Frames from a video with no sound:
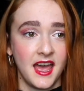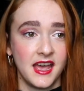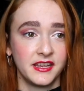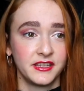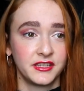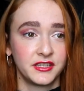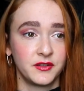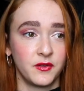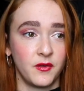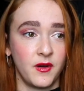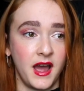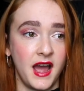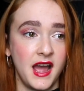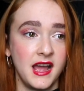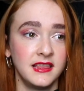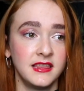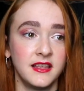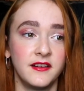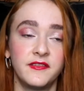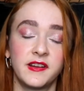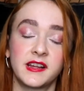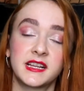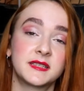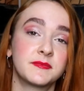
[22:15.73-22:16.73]
so I
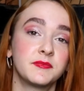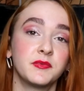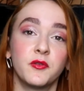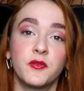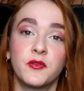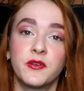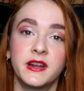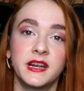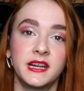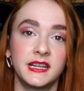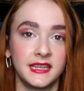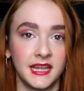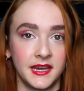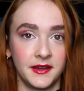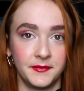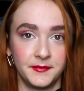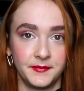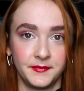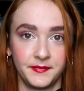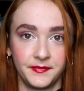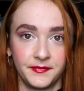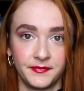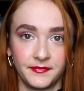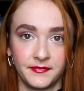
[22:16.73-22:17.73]
love exploring
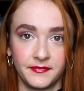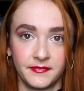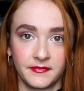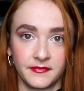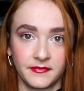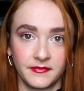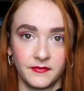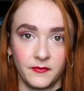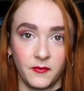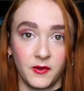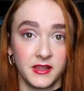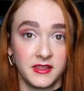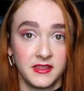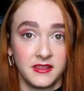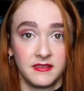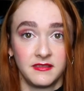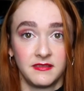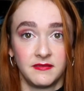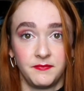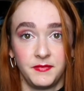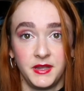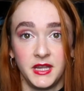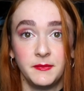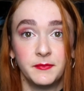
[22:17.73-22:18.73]
them with
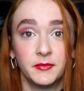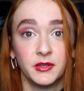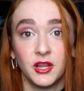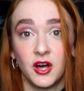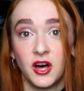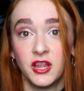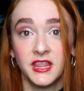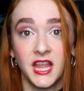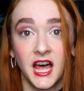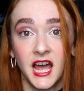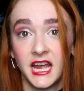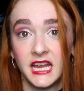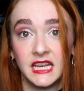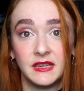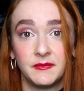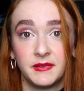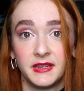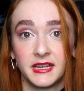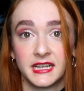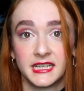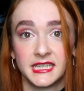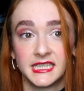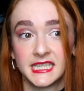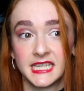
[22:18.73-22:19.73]
people online
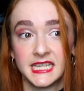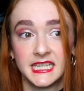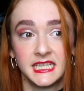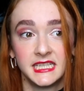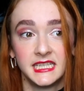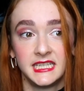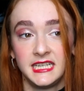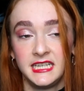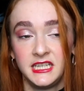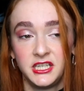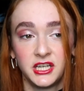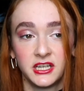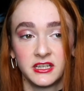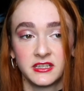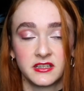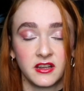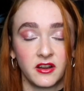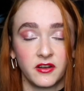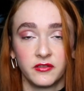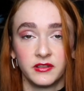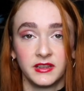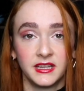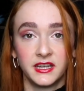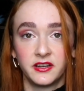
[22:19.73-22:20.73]
because his teachings
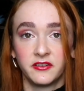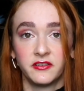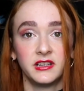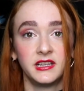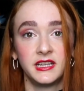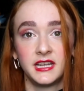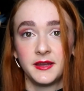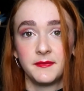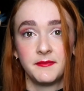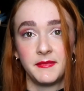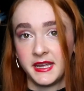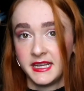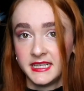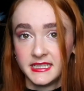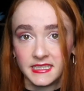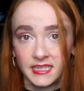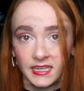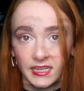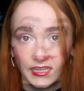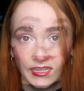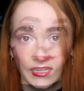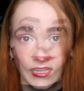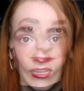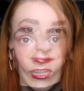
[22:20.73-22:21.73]
are literally
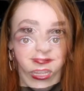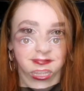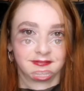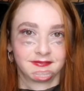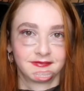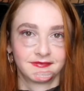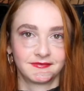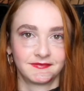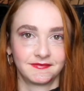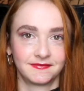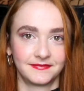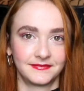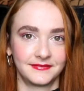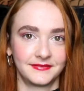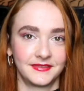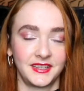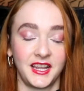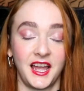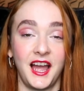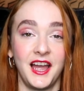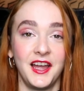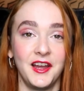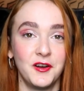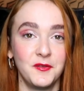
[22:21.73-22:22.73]
amazing.
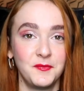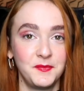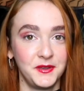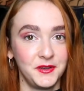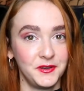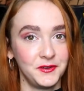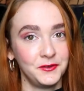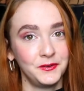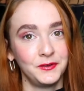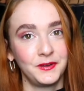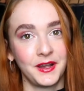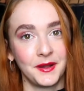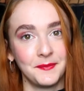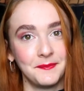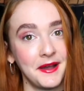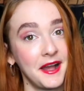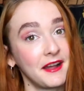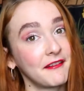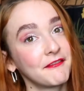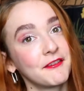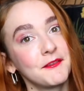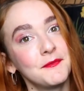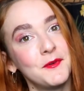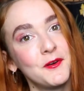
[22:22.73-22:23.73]
I hope you come
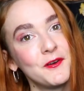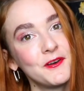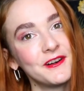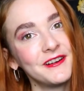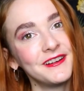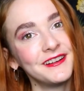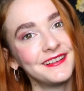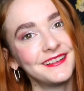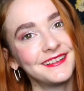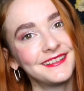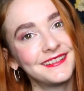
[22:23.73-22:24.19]
back for more.